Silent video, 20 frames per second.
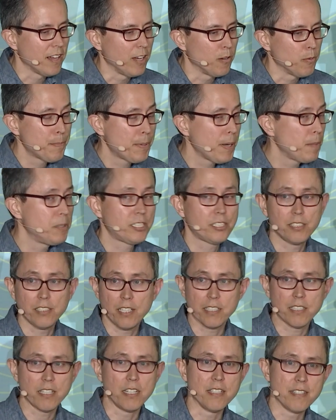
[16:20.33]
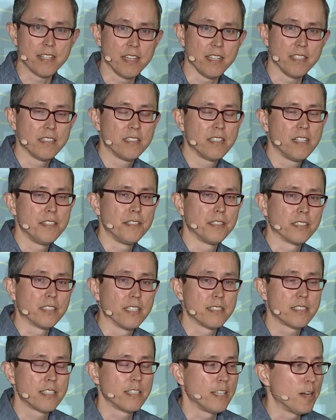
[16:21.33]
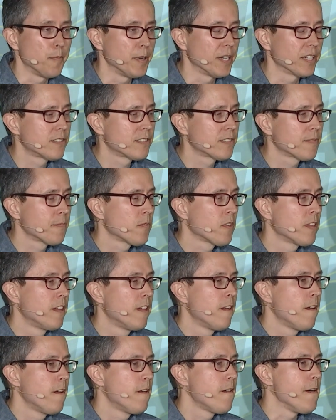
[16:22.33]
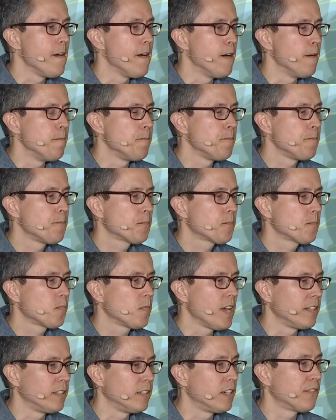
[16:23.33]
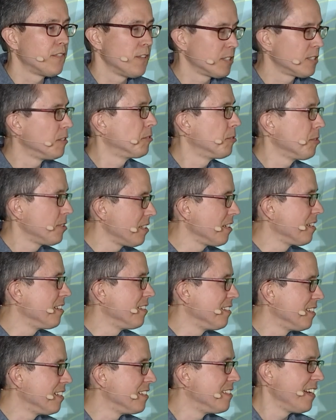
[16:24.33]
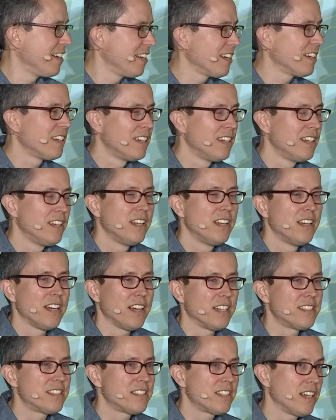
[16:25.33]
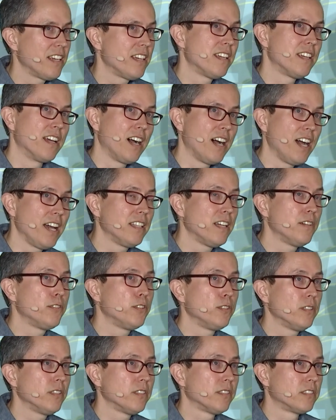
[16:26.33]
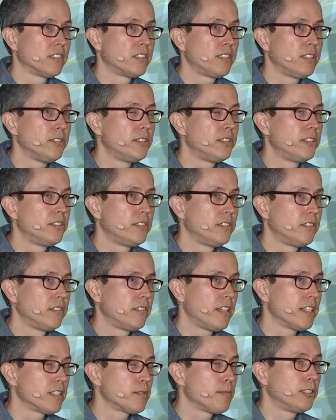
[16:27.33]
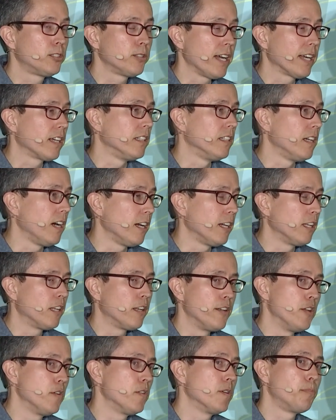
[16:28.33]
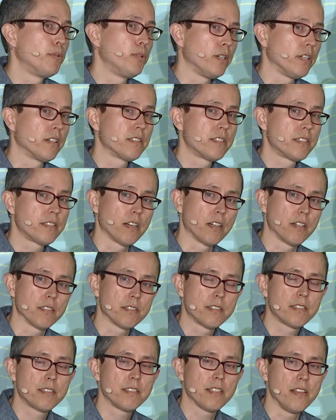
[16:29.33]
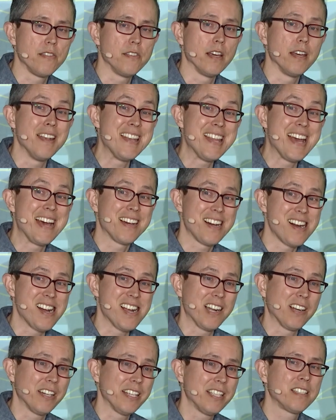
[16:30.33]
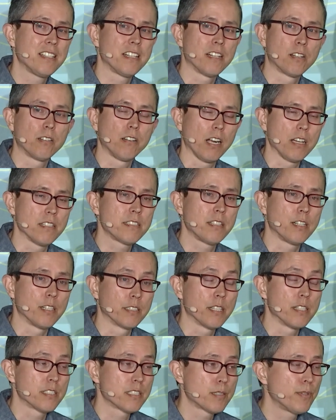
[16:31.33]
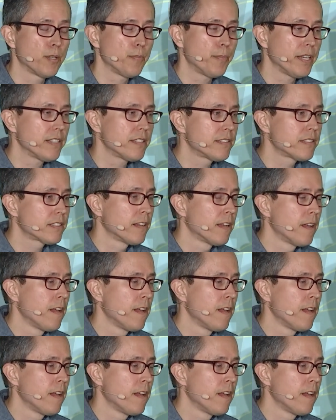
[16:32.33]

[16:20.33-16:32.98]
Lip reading: We publish a lot of content under Gustonomics, and a lot of folks are interested in the data. I'd say high level, 2 things we track a lot: new employer starts and then net hiring across our customer base.